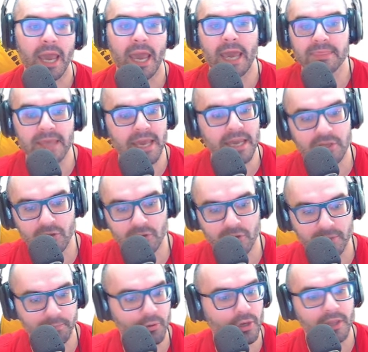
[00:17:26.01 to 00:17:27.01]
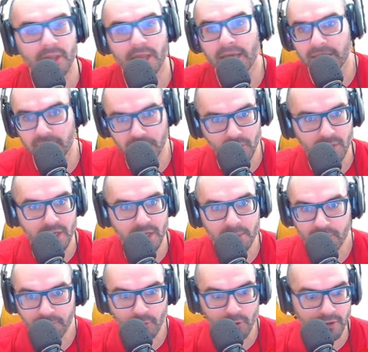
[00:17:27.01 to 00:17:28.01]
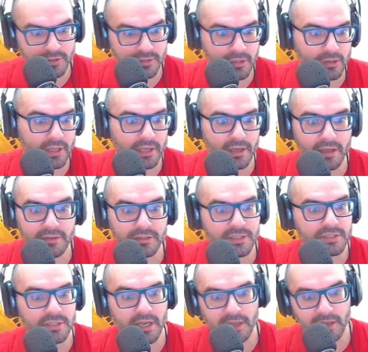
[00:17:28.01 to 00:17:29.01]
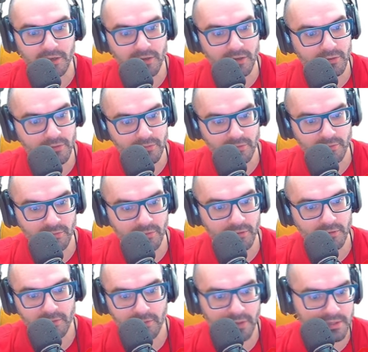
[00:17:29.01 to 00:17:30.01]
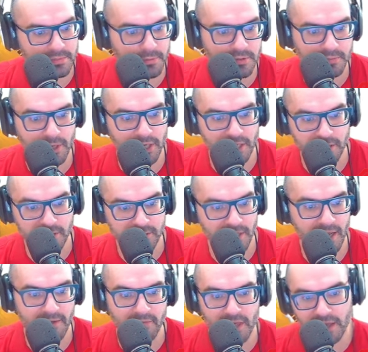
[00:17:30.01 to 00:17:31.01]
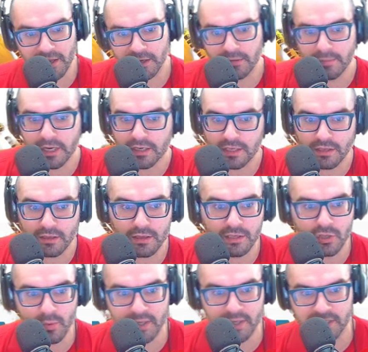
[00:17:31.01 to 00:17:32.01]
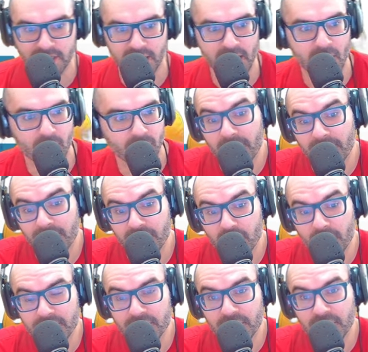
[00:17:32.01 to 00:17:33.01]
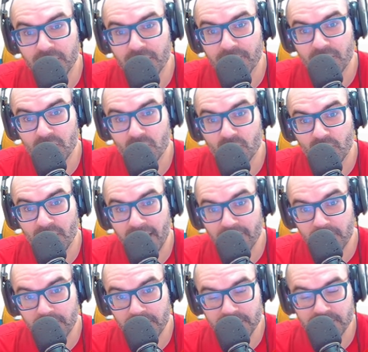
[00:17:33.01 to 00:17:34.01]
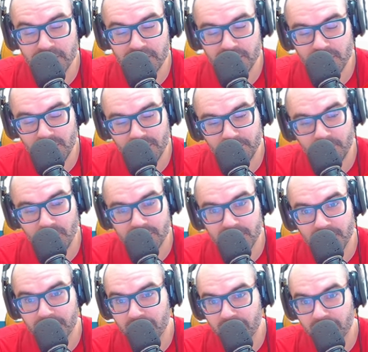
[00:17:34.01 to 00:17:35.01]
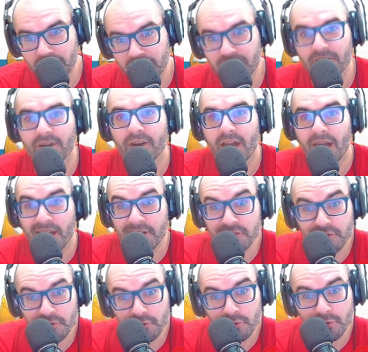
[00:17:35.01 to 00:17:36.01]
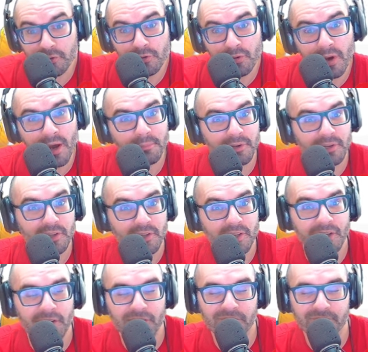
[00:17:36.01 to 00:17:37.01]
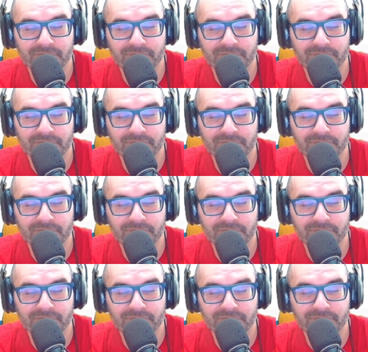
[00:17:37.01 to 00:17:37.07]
and that you could put like, you know, a number for? So like, I'll just say, you know, this much money, because I have that in about a U.S. account. If you as an individual have a business, you would put something in here. I do. I'm going to like